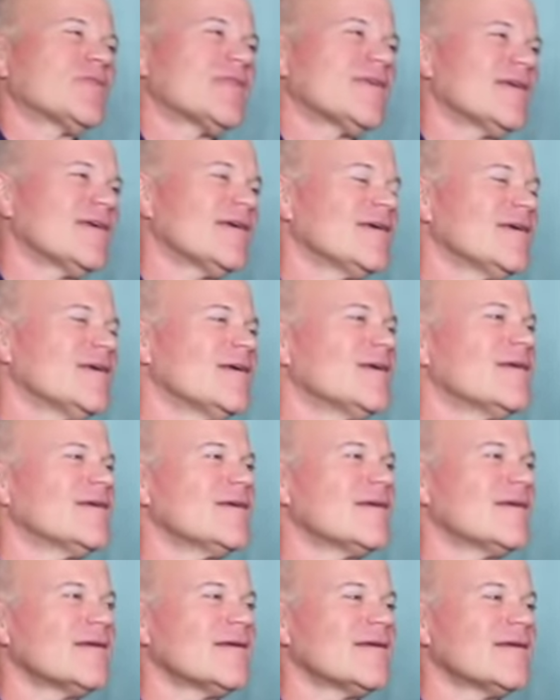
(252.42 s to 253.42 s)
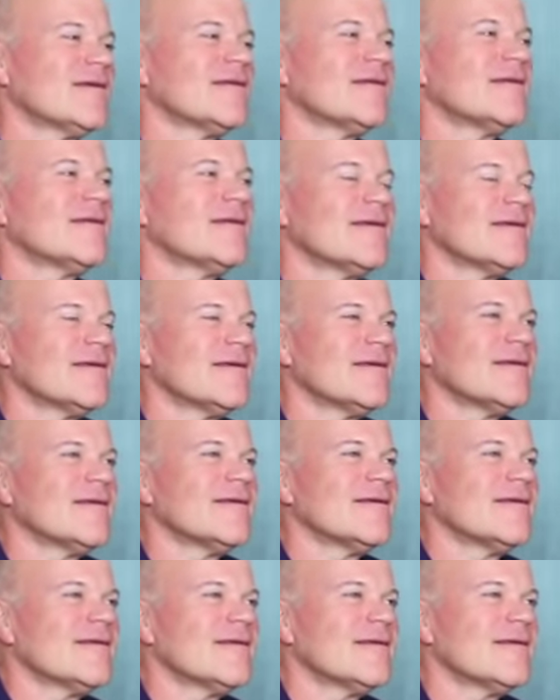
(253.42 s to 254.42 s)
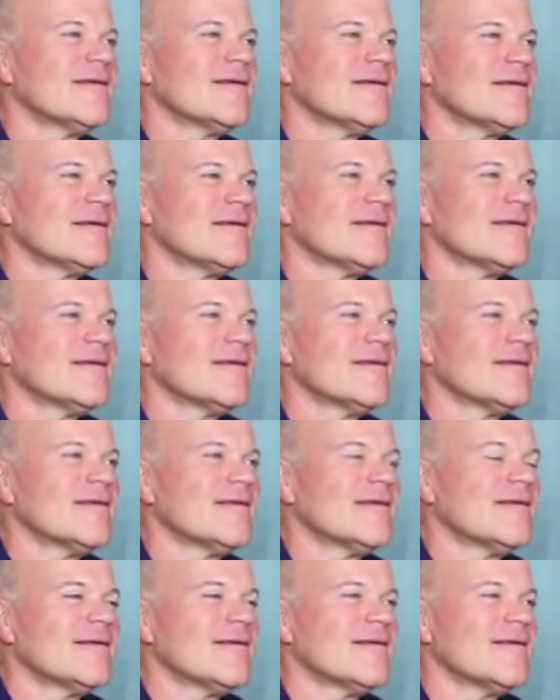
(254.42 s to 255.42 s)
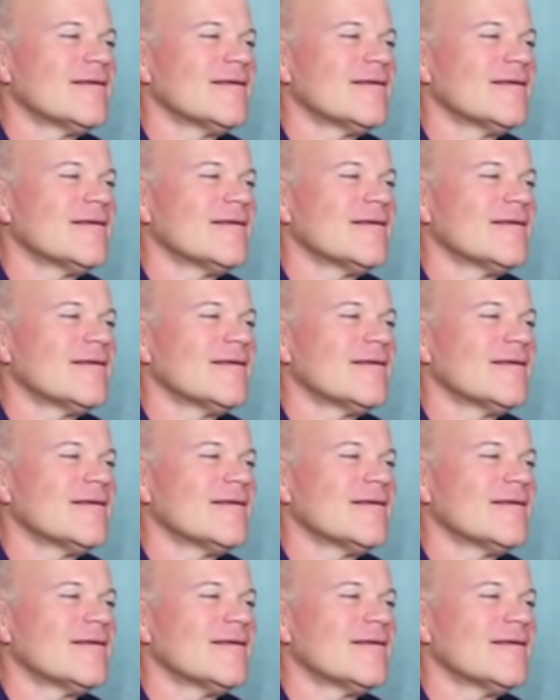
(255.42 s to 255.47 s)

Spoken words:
This person isn't speaking.